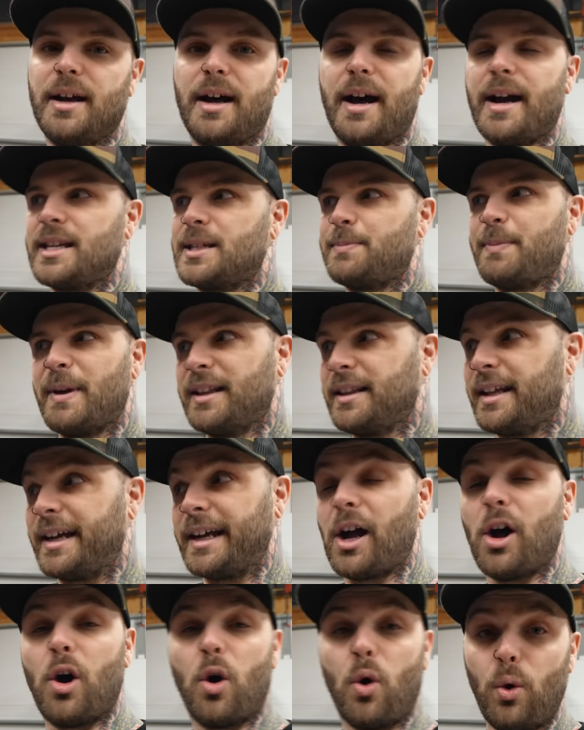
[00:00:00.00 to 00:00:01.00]
I spent
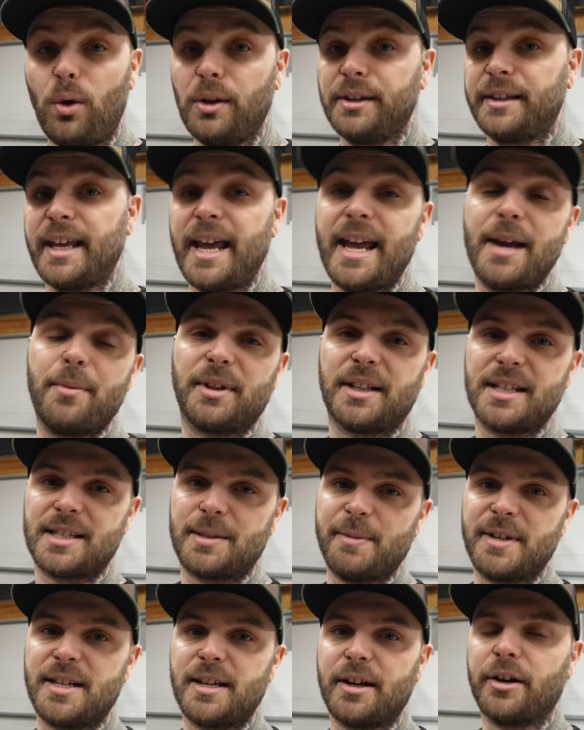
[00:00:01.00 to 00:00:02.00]
like a whole day with
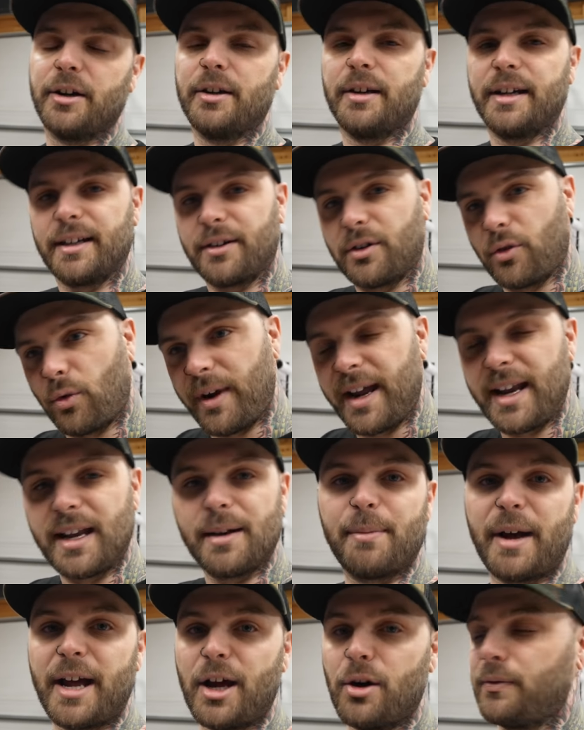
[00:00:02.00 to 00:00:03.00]
this material and
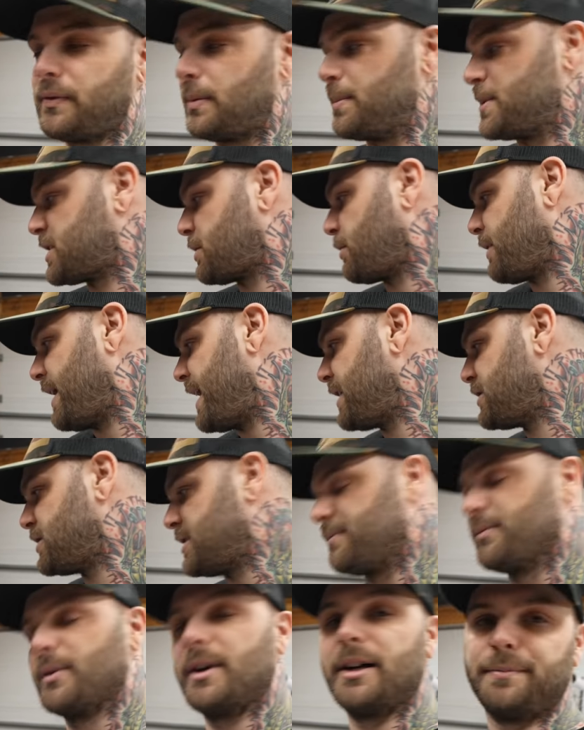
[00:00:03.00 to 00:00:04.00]
created my own from scratch,
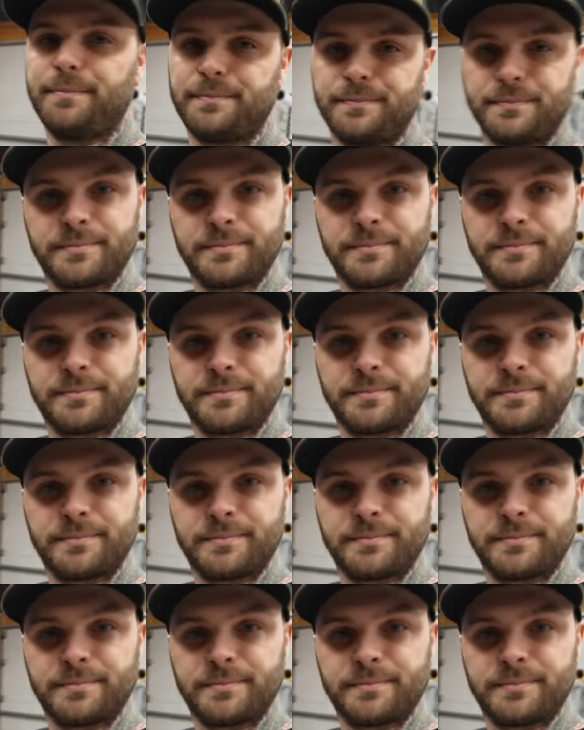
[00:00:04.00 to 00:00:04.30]
and well,